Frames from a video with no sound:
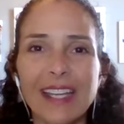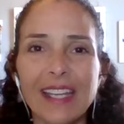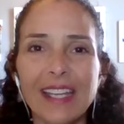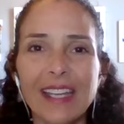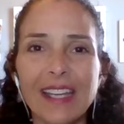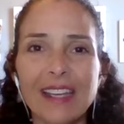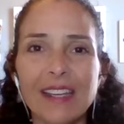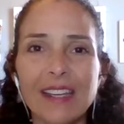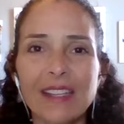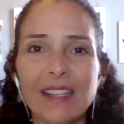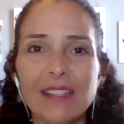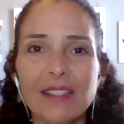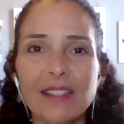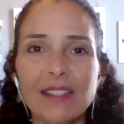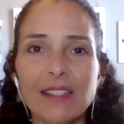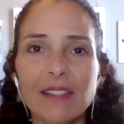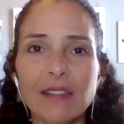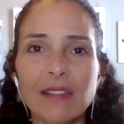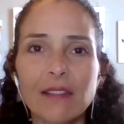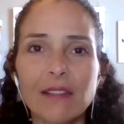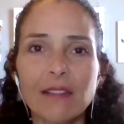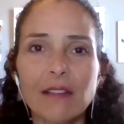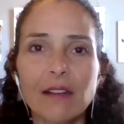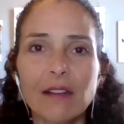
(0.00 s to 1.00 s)
and
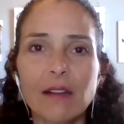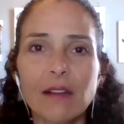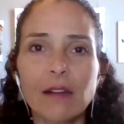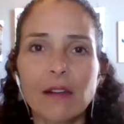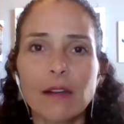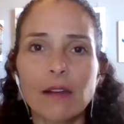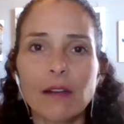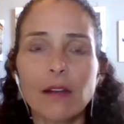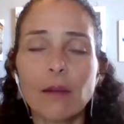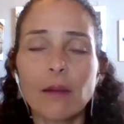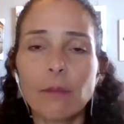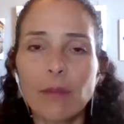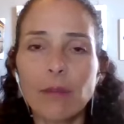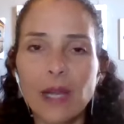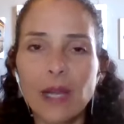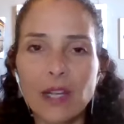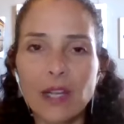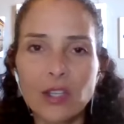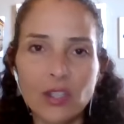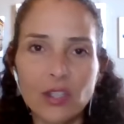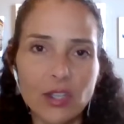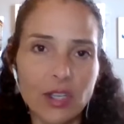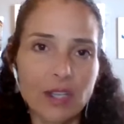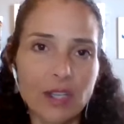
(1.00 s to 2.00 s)

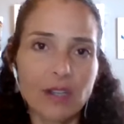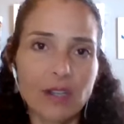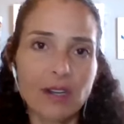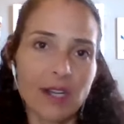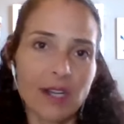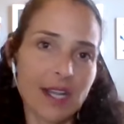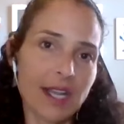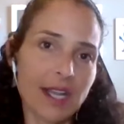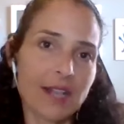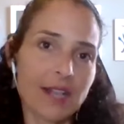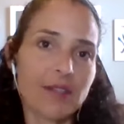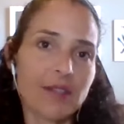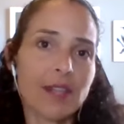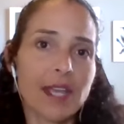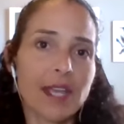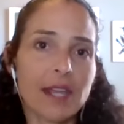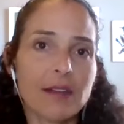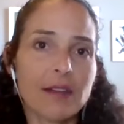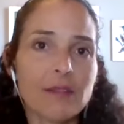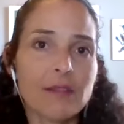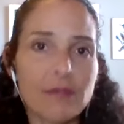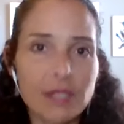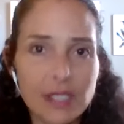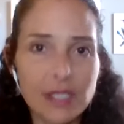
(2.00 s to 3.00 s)
compassion, and
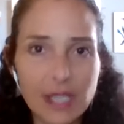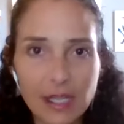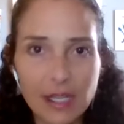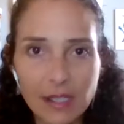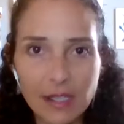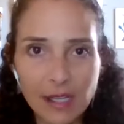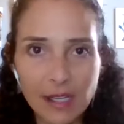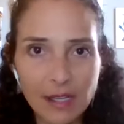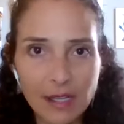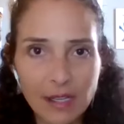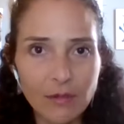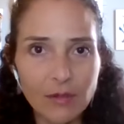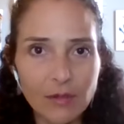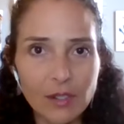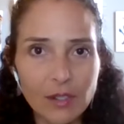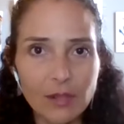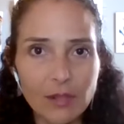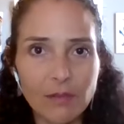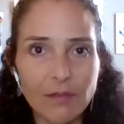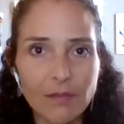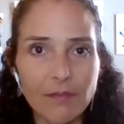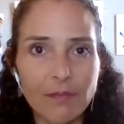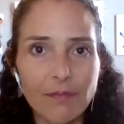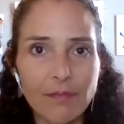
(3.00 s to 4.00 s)
then send it,
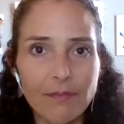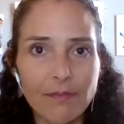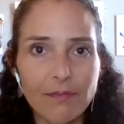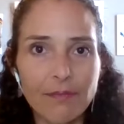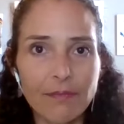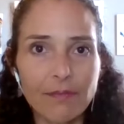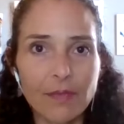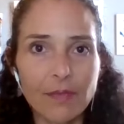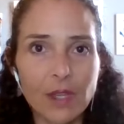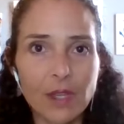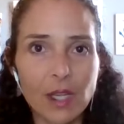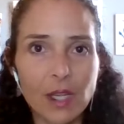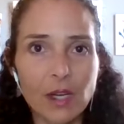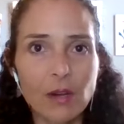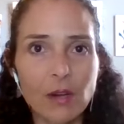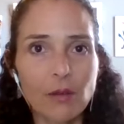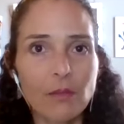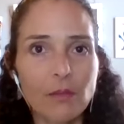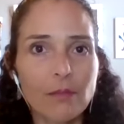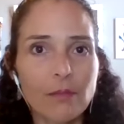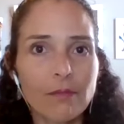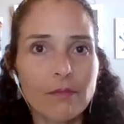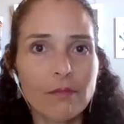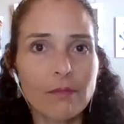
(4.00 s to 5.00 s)
you
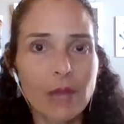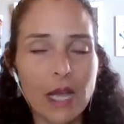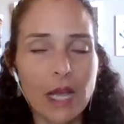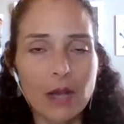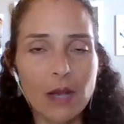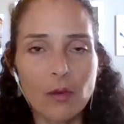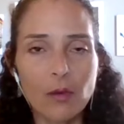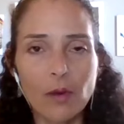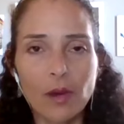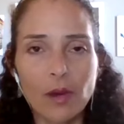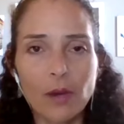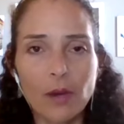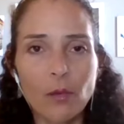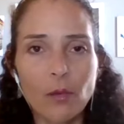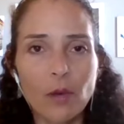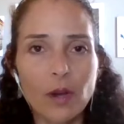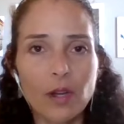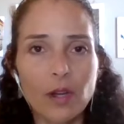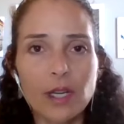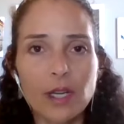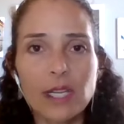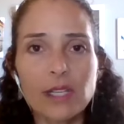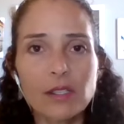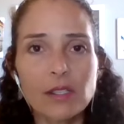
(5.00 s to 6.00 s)
know, back
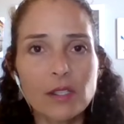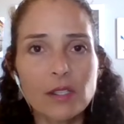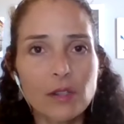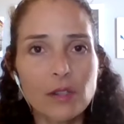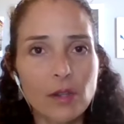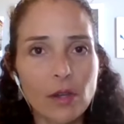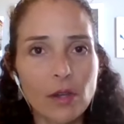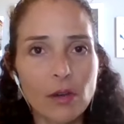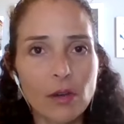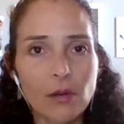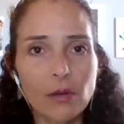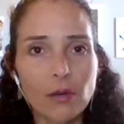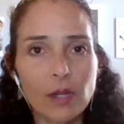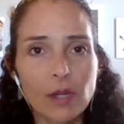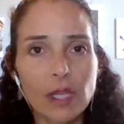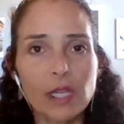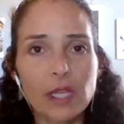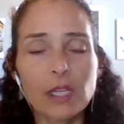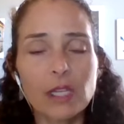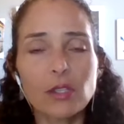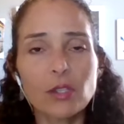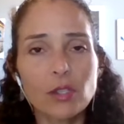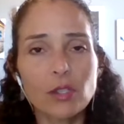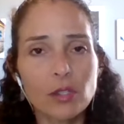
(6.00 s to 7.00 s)
where it needs to go,
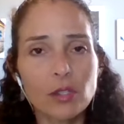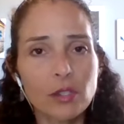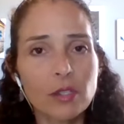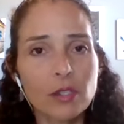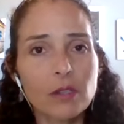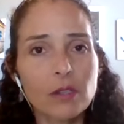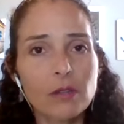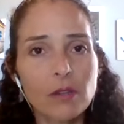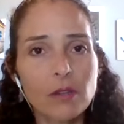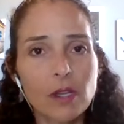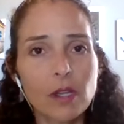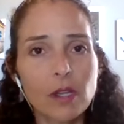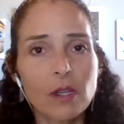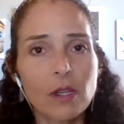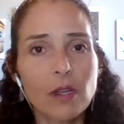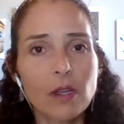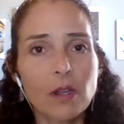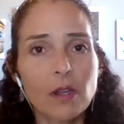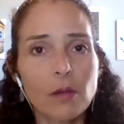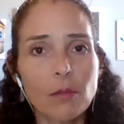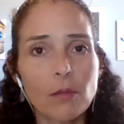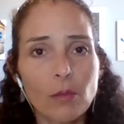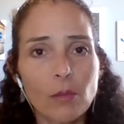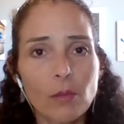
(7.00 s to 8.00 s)
and it should
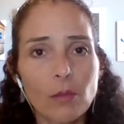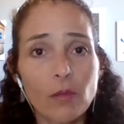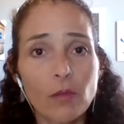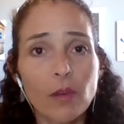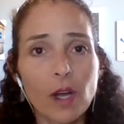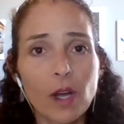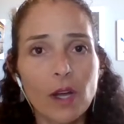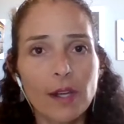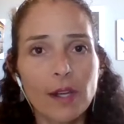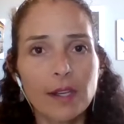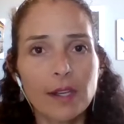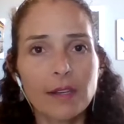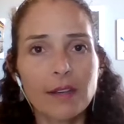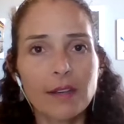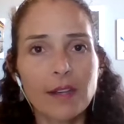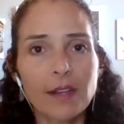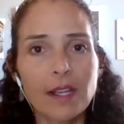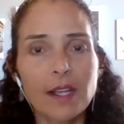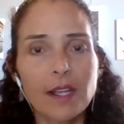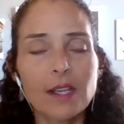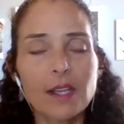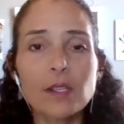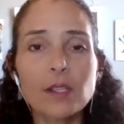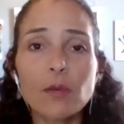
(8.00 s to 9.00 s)
move on.
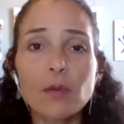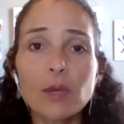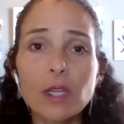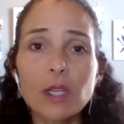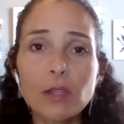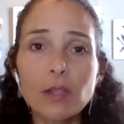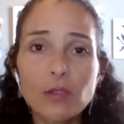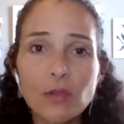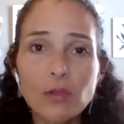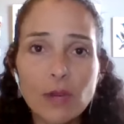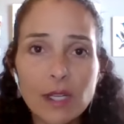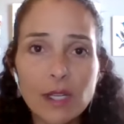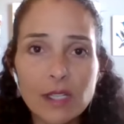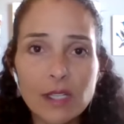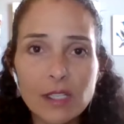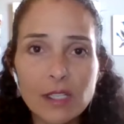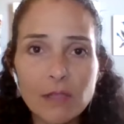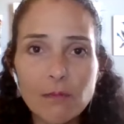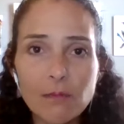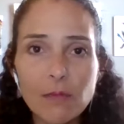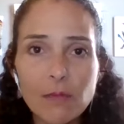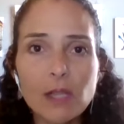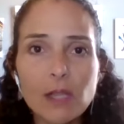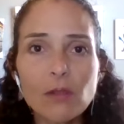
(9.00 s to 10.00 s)
So when you
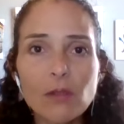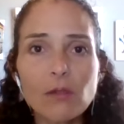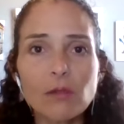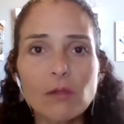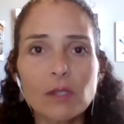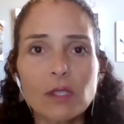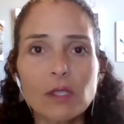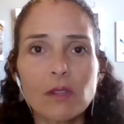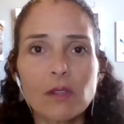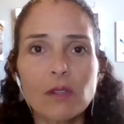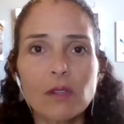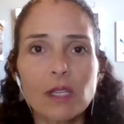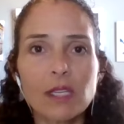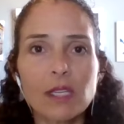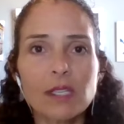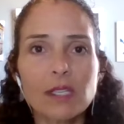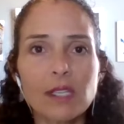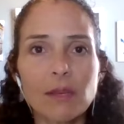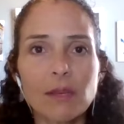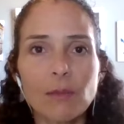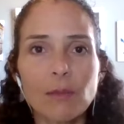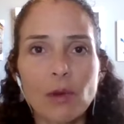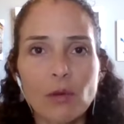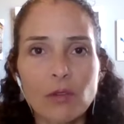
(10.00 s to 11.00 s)
transmute
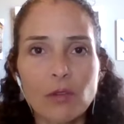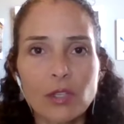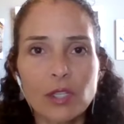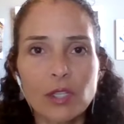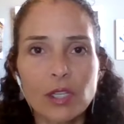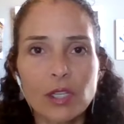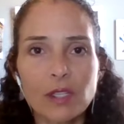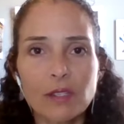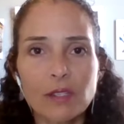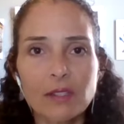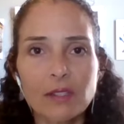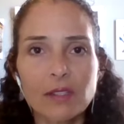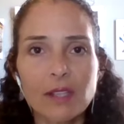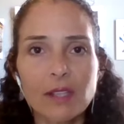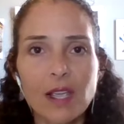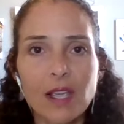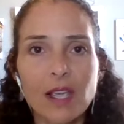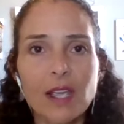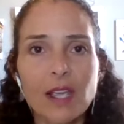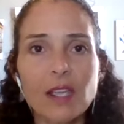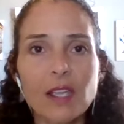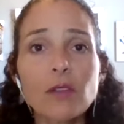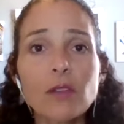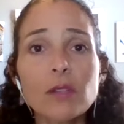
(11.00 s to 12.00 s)
these emotions,
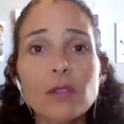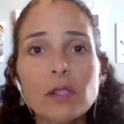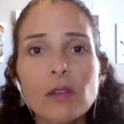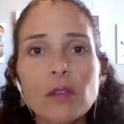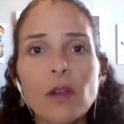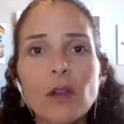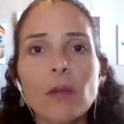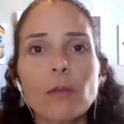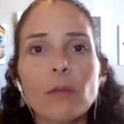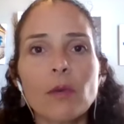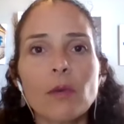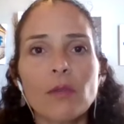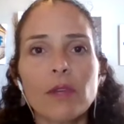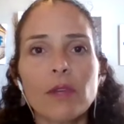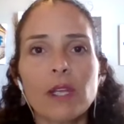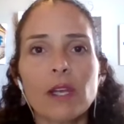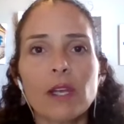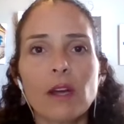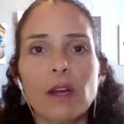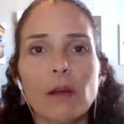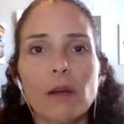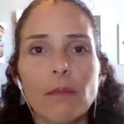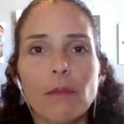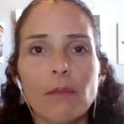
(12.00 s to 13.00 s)
you start
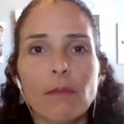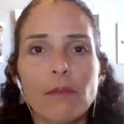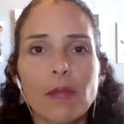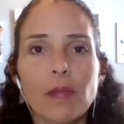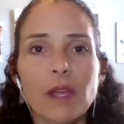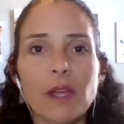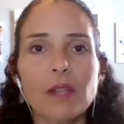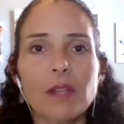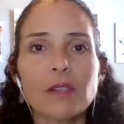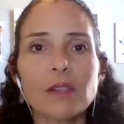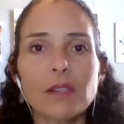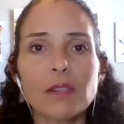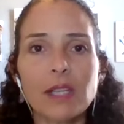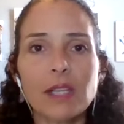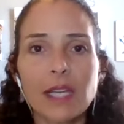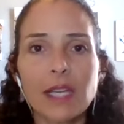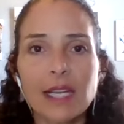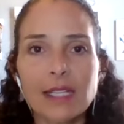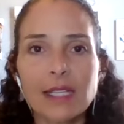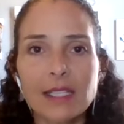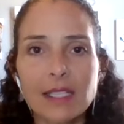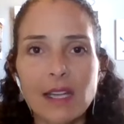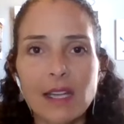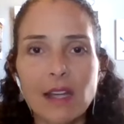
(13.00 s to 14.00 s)
moving up to the
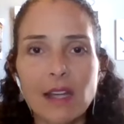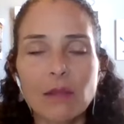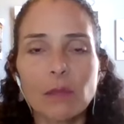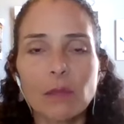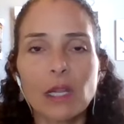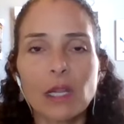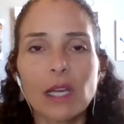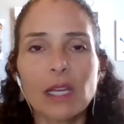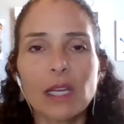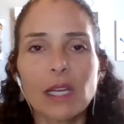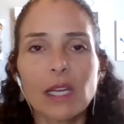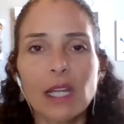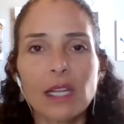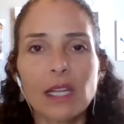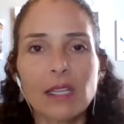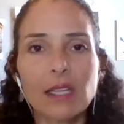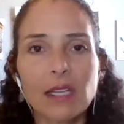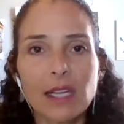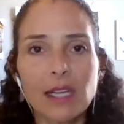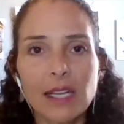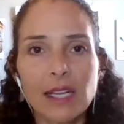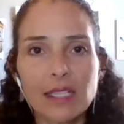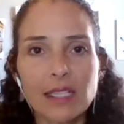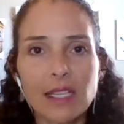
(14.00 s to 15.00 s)
next timeline and
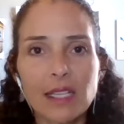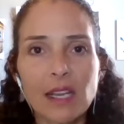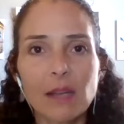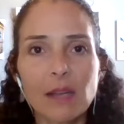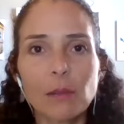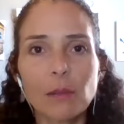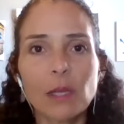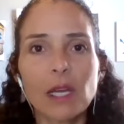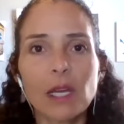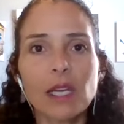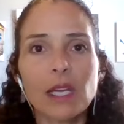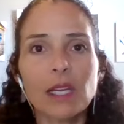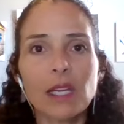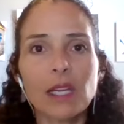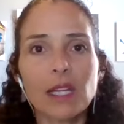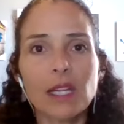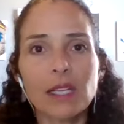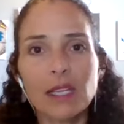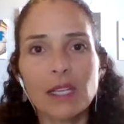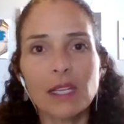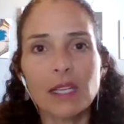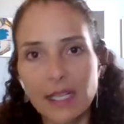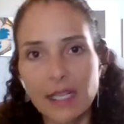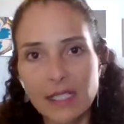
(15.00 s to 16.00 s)
the next timeline
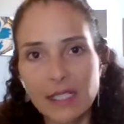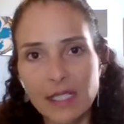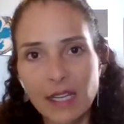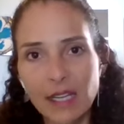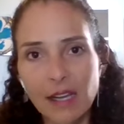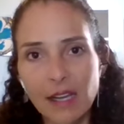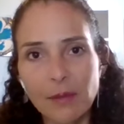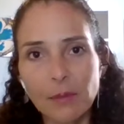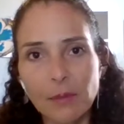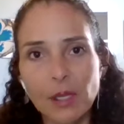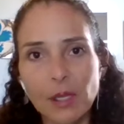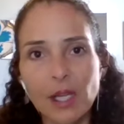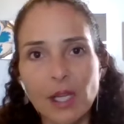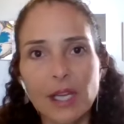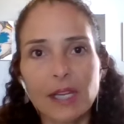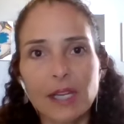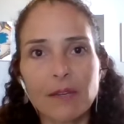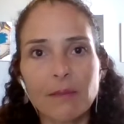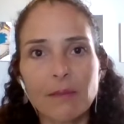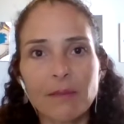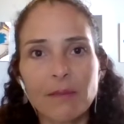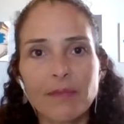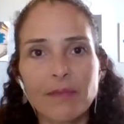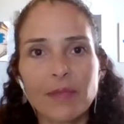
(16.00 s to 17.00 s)
and the next
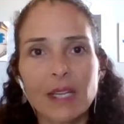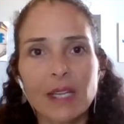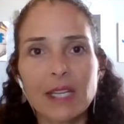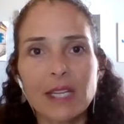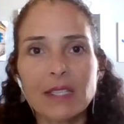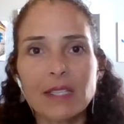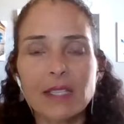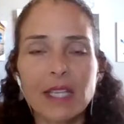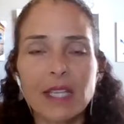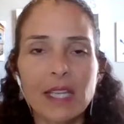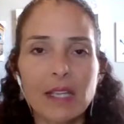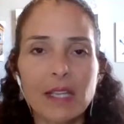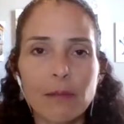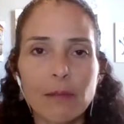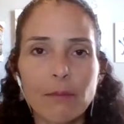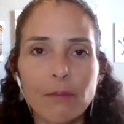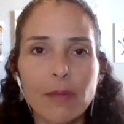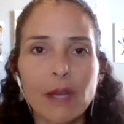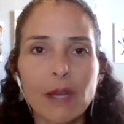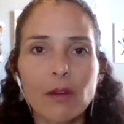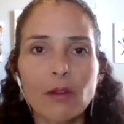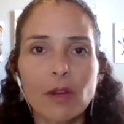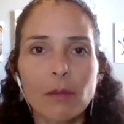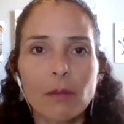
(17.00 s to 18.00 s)
timeline as they
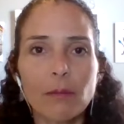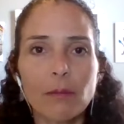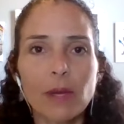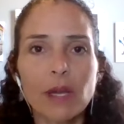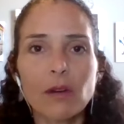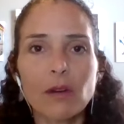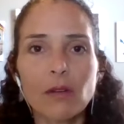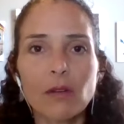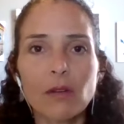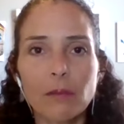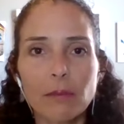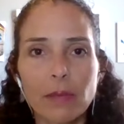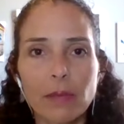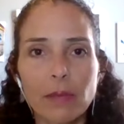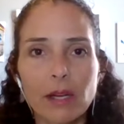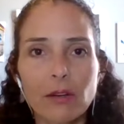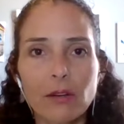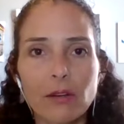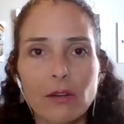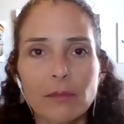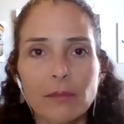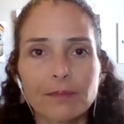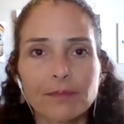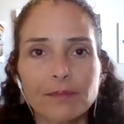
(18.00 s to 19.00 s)
get better and better and
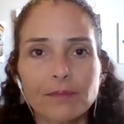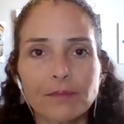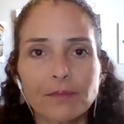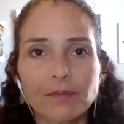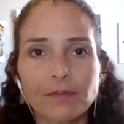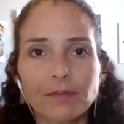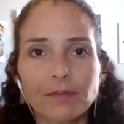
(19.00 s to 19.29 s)
better.